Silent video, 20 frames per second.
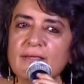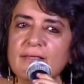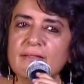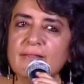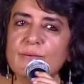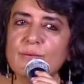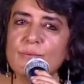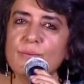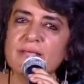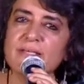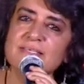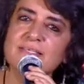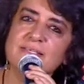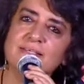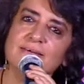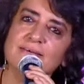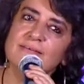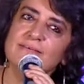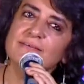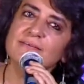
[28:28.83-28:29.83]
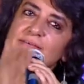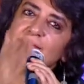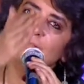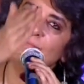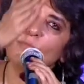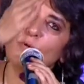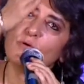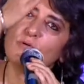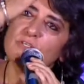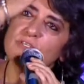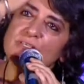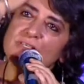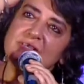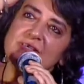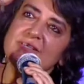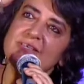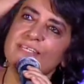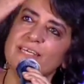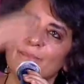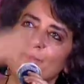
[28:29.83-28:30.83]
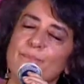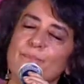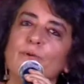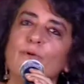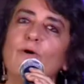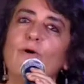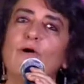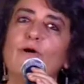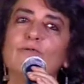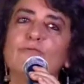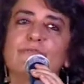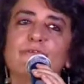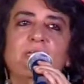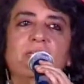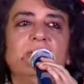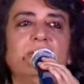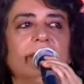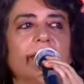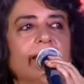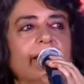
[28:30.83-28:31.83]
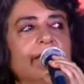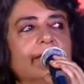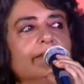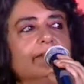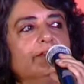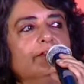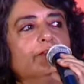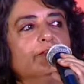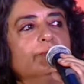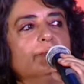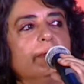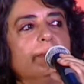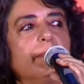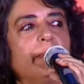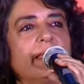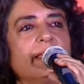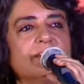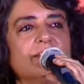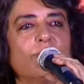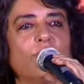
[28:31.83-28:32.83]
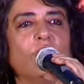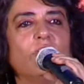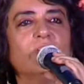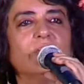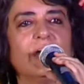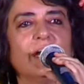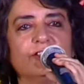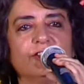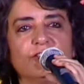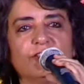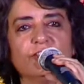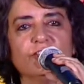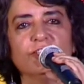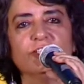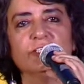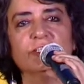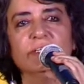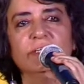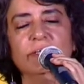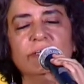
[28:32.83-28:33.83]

the westernmost tip of India, to a place called Kutch,